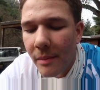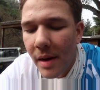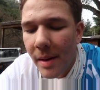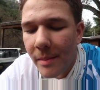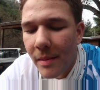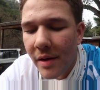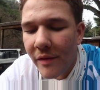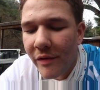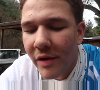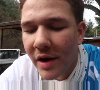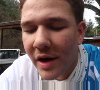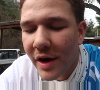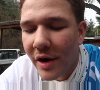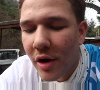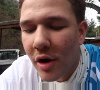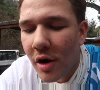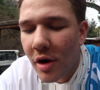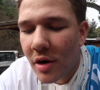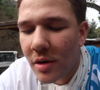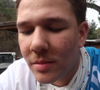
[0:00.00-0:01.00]
My motherfucking
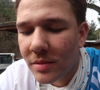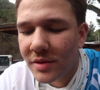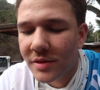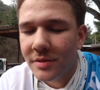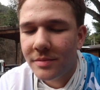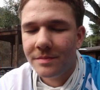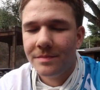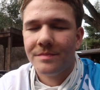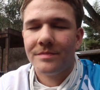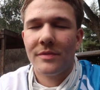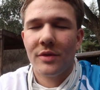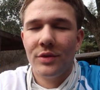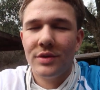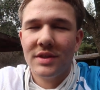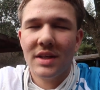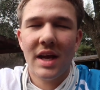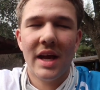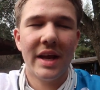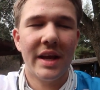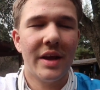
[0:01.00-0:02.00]
arms
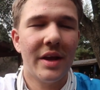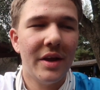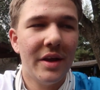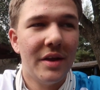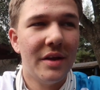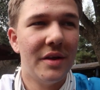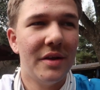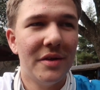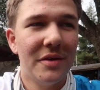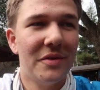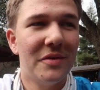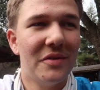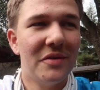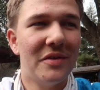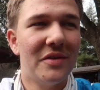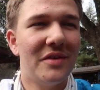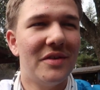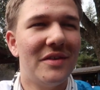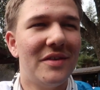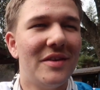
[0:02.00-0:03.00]
was like...
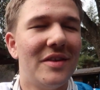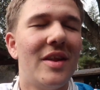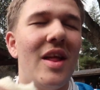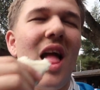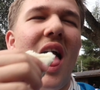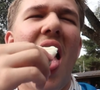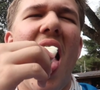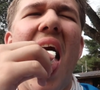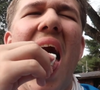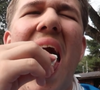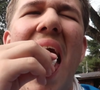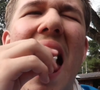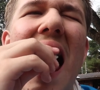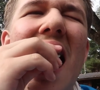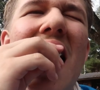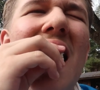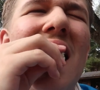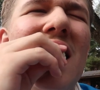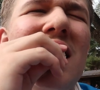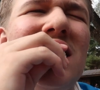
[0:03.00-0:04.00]
Bro, I feel like
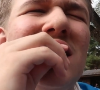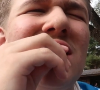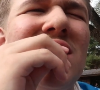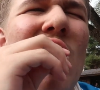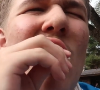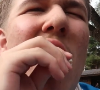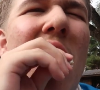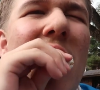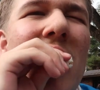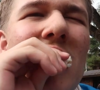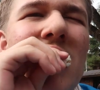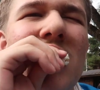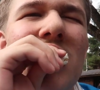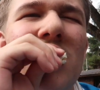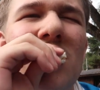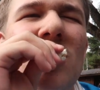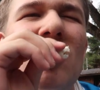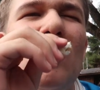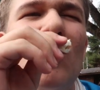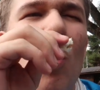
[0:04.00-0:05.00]
a noodle. I
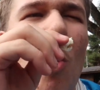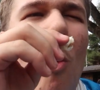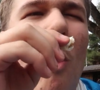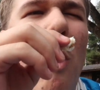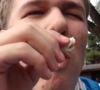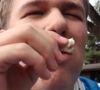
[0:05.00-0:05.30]
got down and I was